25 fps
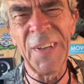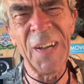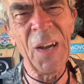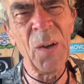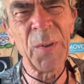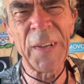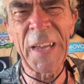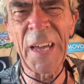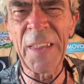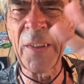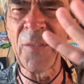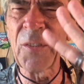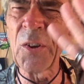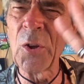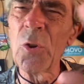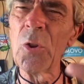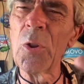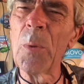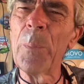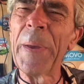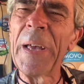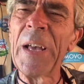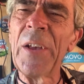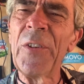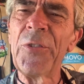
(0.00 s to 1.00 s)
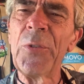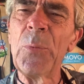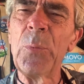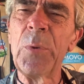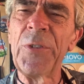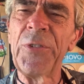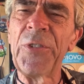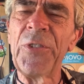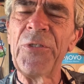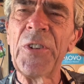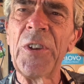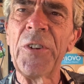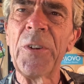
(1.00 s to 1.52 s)
Okay, they've got all the bells and
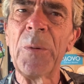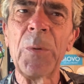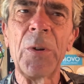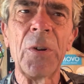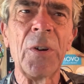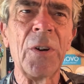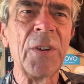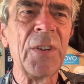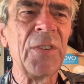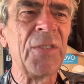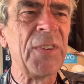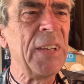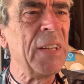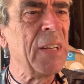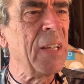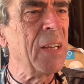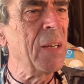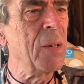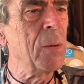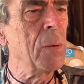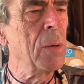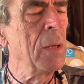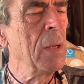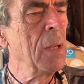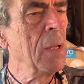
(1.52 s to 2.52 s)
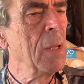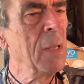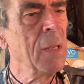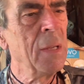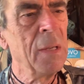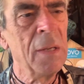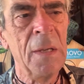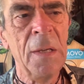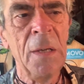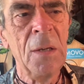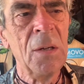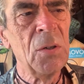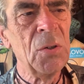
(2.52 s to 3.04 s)
whistles on them, guys. You know,
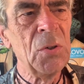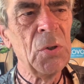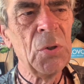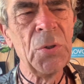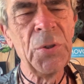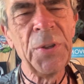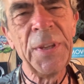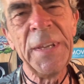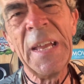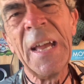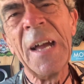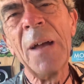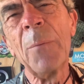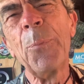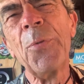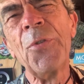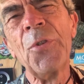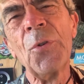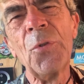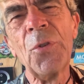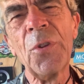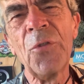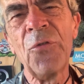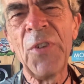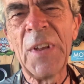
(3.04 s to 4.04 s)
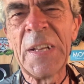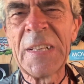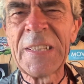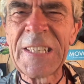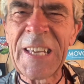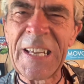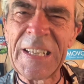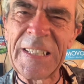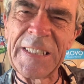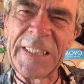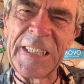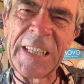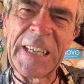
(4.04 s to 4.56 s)
all the apps, all the
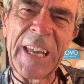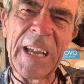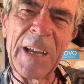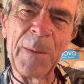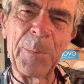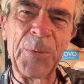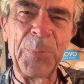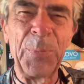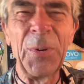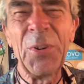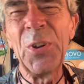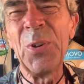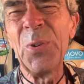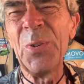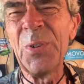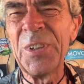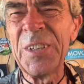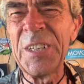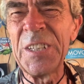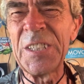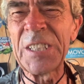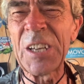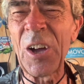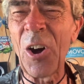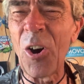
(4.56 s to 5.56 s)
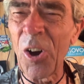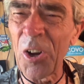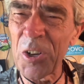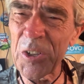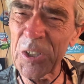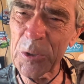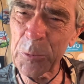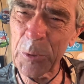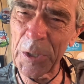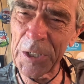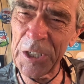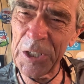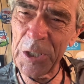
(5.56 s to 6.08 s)
fantastic apps. But who needs that? I
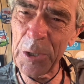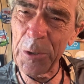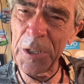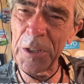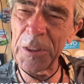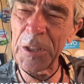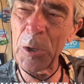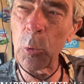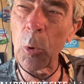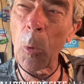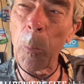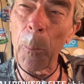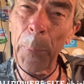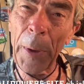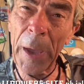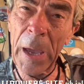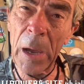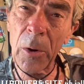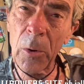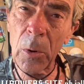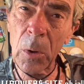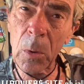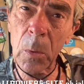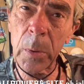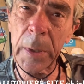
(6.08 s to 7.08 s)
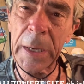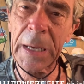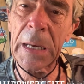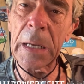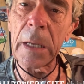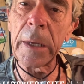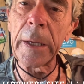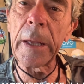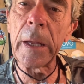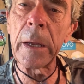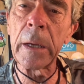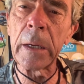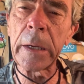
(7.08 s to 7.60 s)
just want a unit that will power up
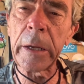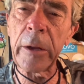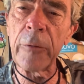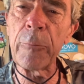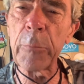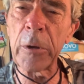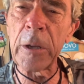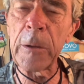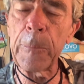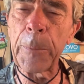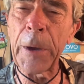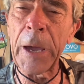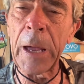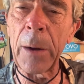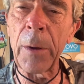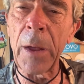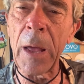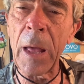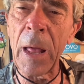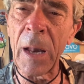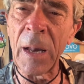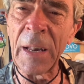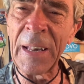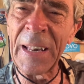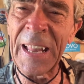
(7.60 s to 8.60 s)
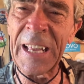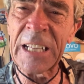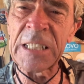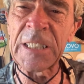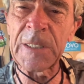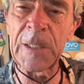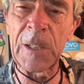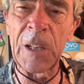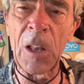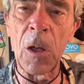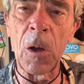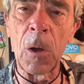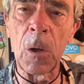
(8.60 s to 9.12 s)
quickly and give me power and
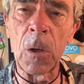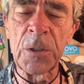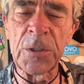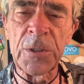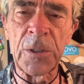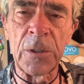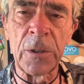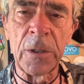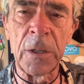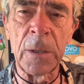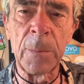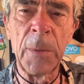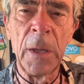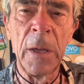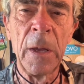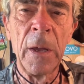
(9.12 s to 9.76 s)
last a long time